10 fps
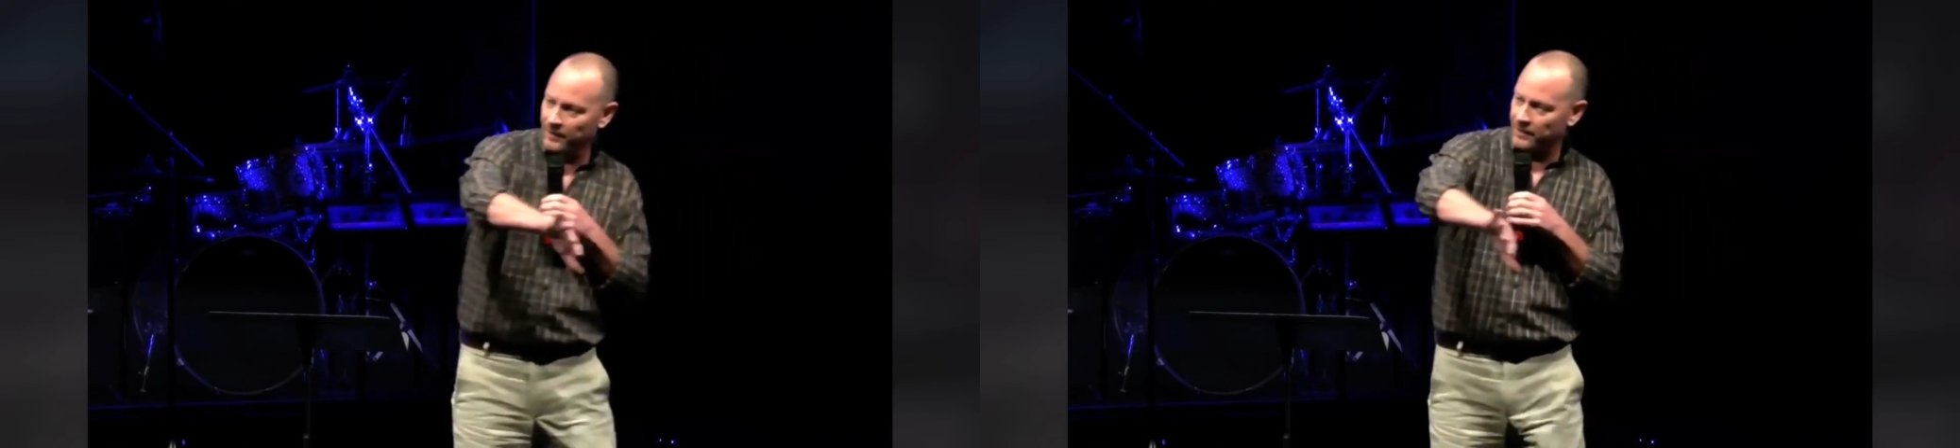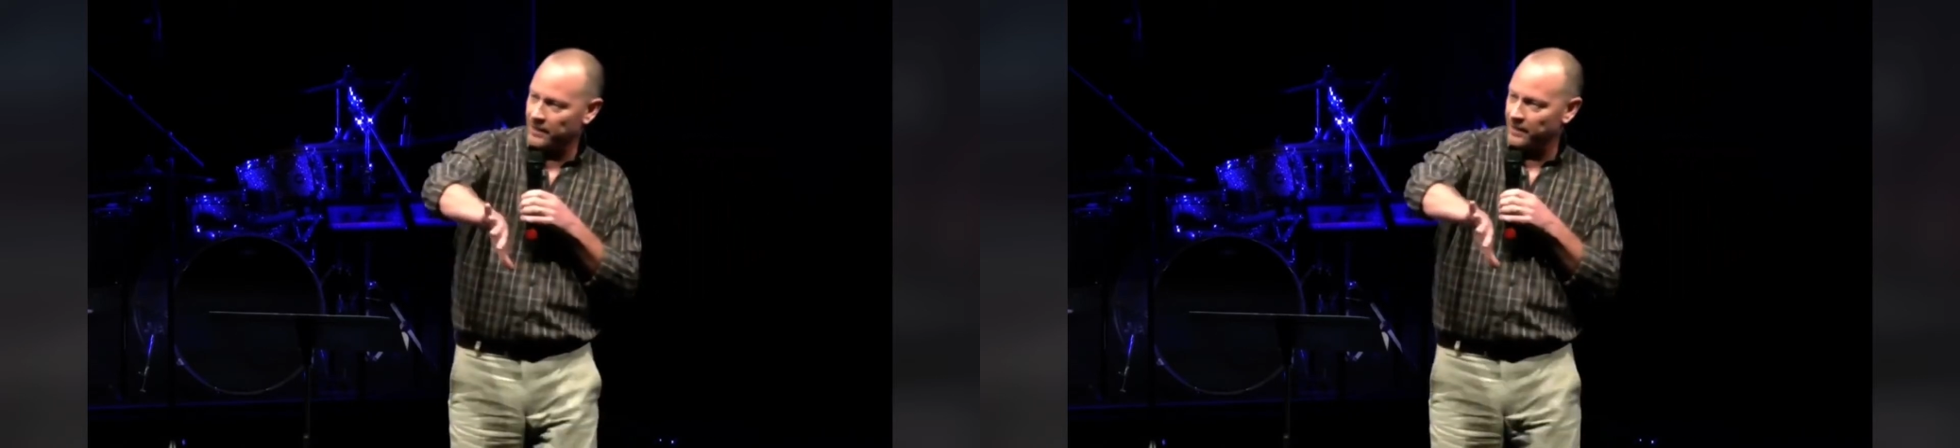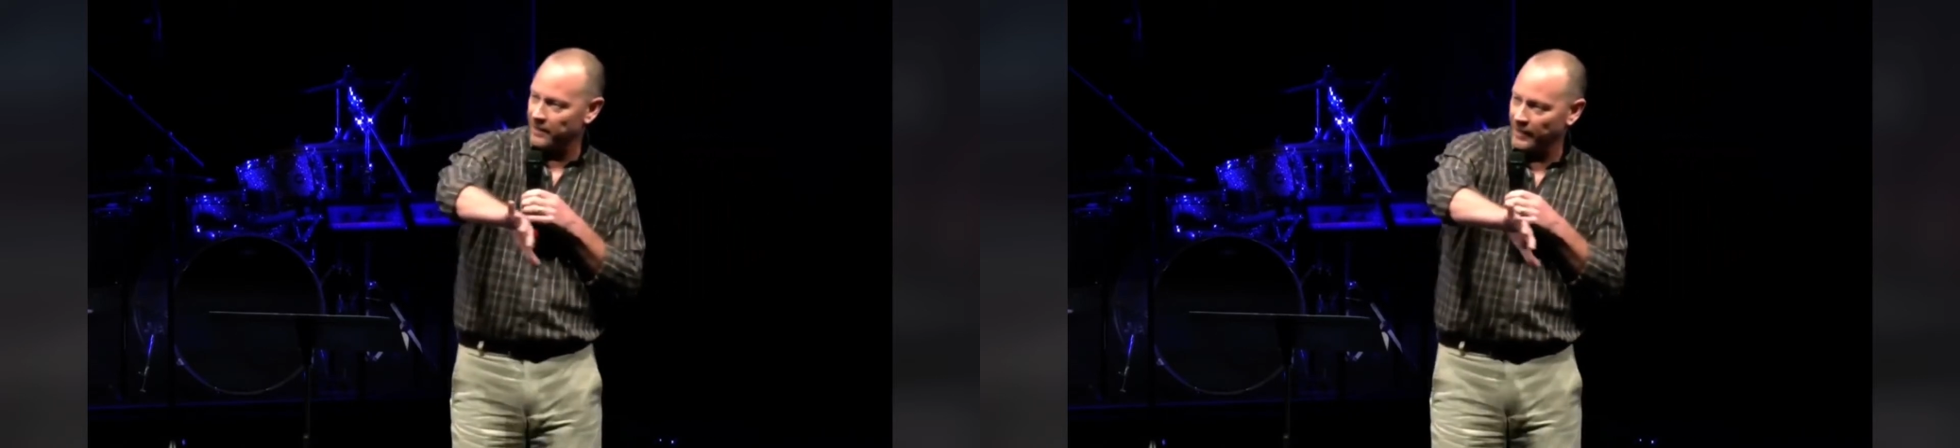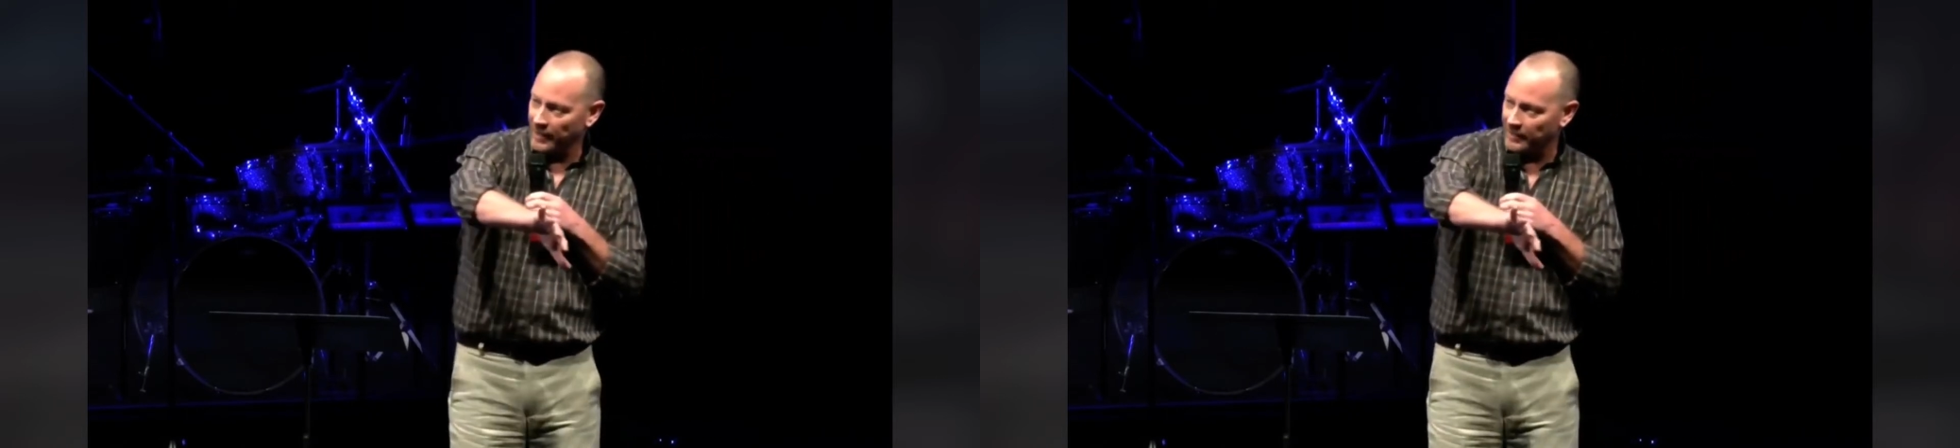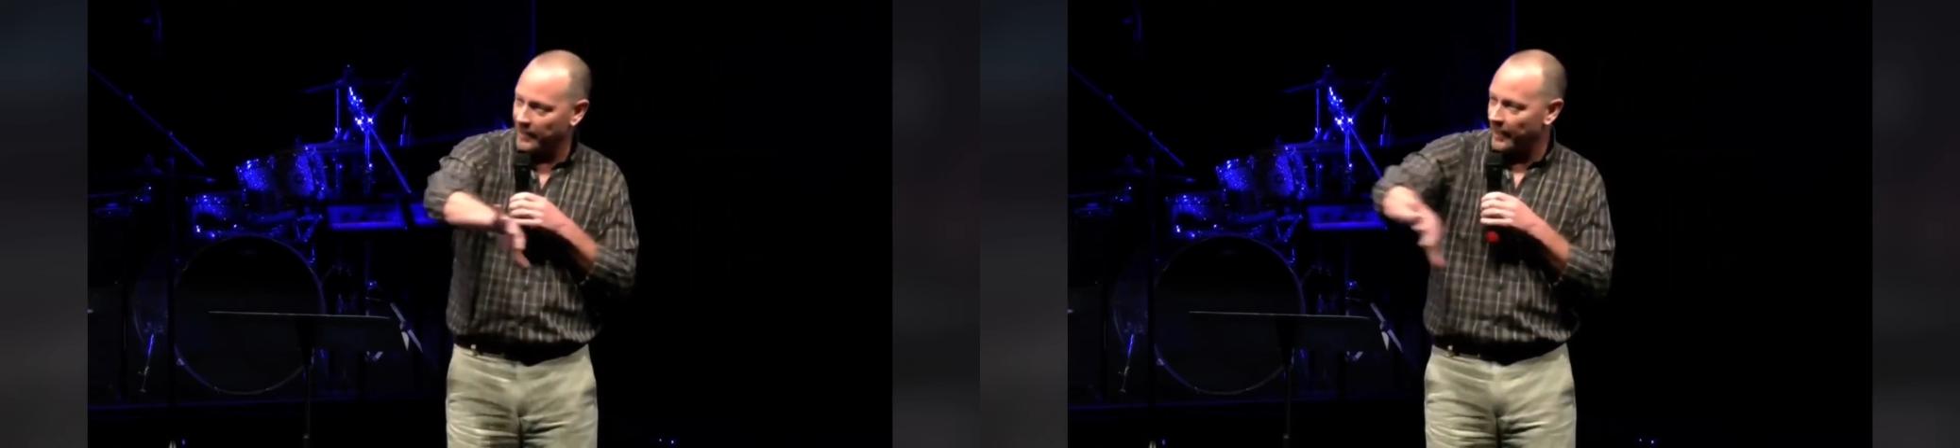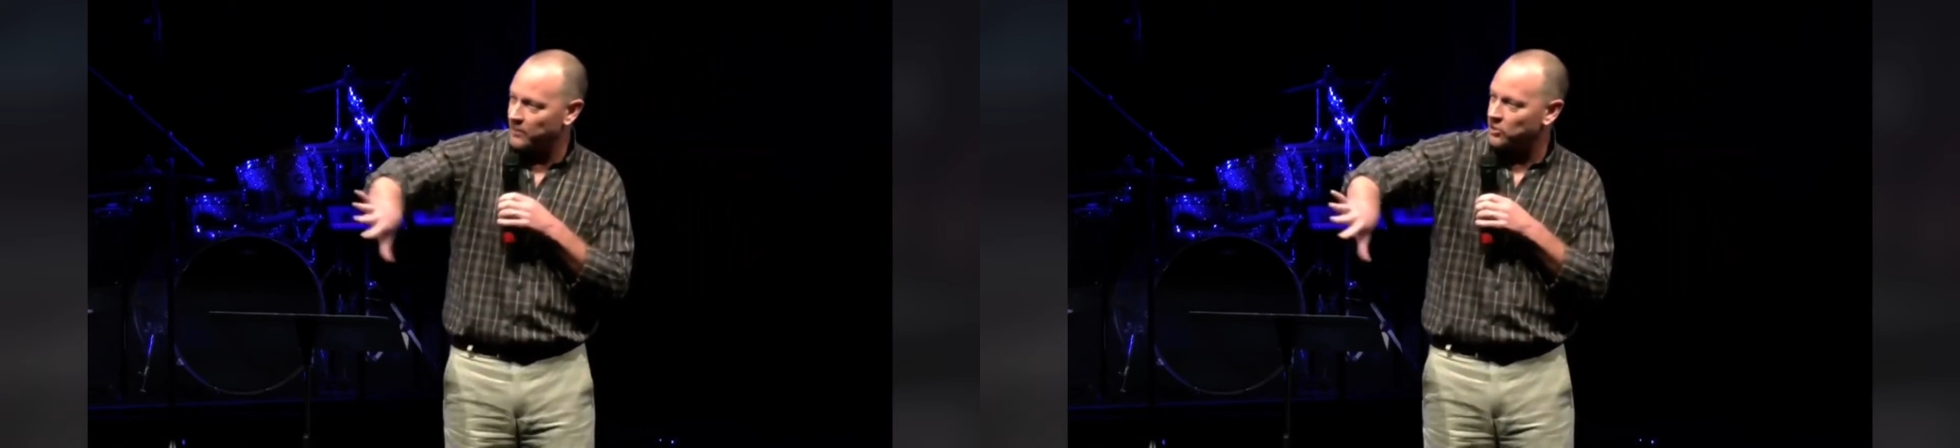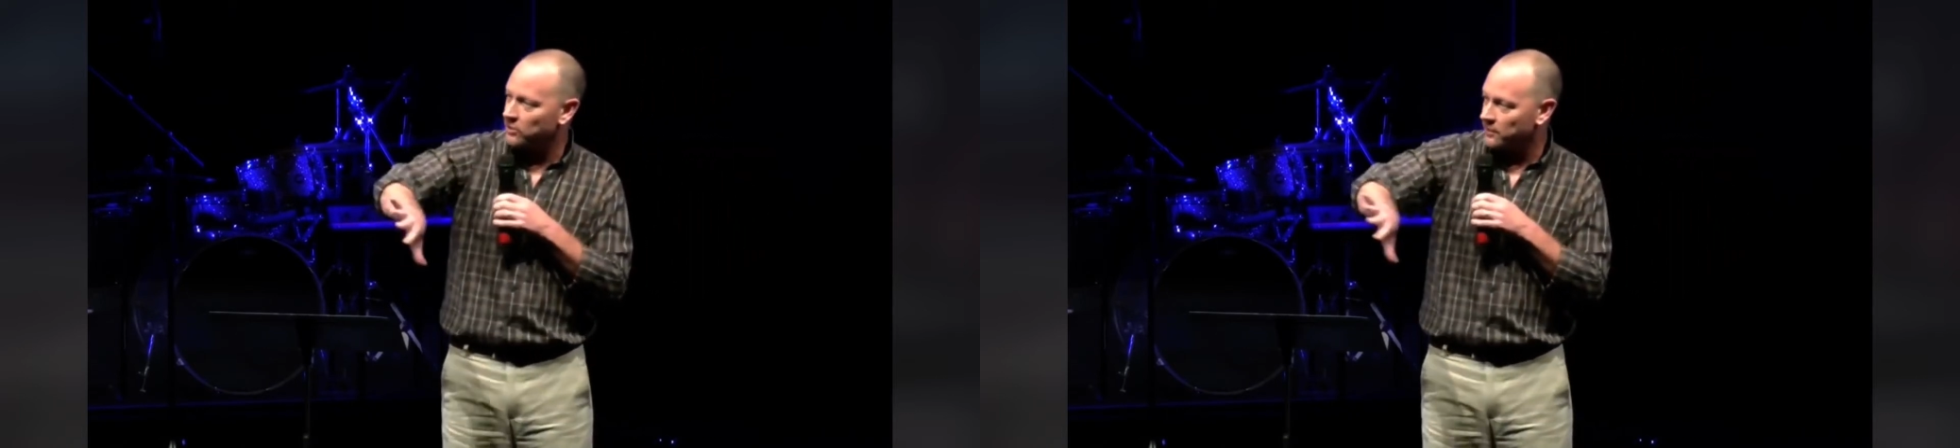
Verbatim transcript: kind of engaging the